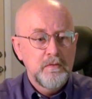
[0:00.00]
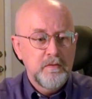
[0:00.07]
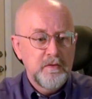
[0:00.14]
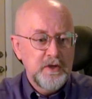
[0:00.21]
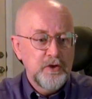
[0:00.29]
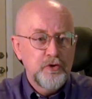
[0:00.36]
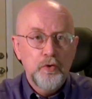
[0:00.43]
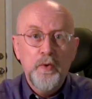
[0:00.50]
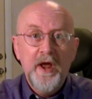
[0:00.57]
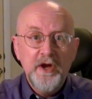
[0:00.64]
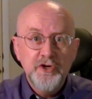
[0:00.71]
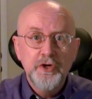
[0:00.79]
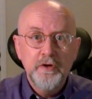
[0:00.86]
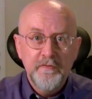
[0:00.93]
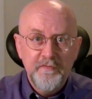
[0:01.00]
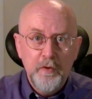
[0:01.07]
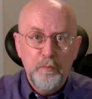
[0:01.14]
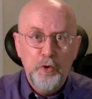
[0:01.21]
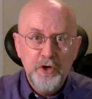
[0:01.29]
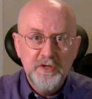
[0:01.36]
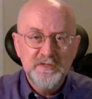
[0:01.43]
the duration of the
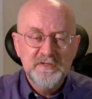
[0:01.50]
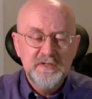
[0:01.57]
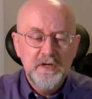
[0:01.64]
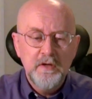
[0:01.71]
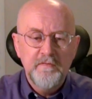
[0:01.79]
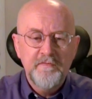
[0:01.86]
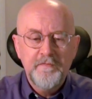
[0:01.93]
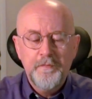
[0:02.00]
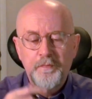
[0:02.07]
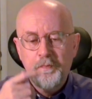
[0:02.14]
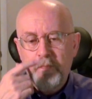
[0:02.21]
book itself.